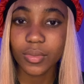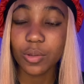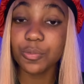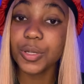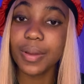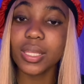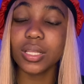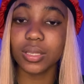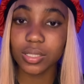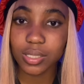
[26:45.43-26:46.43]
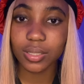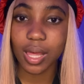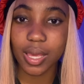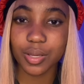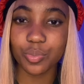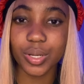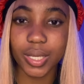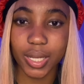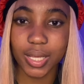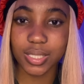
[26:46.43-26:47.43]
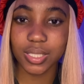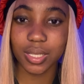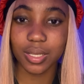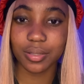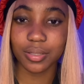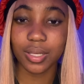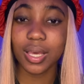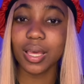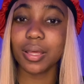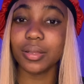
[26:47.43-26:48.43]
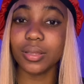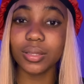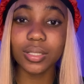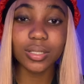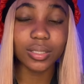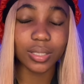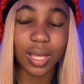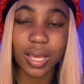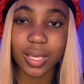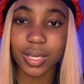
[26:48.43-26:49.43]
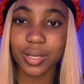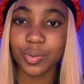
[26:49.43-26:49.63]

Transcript: We rather look like we're connected and look like